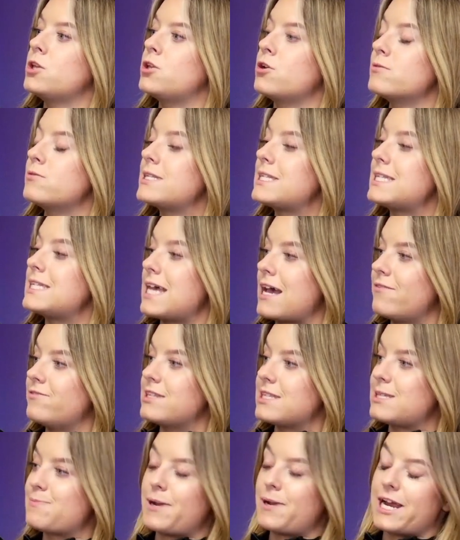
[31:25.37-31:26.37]
those
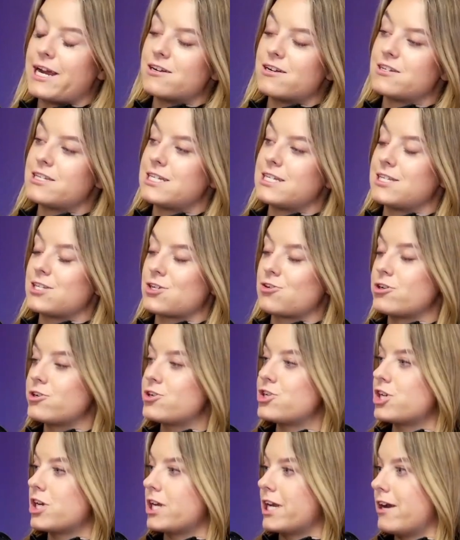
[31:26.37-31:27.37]
sevens players, it's a
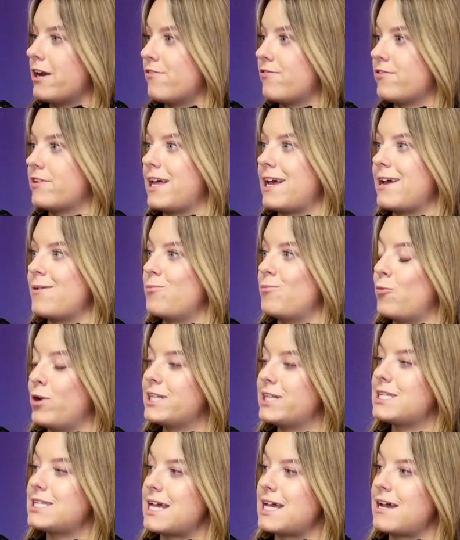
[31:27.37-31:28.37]
crucial year for them
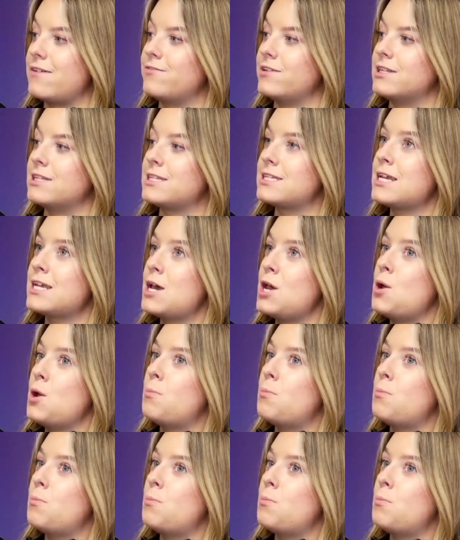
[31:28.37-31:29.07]
with sevens,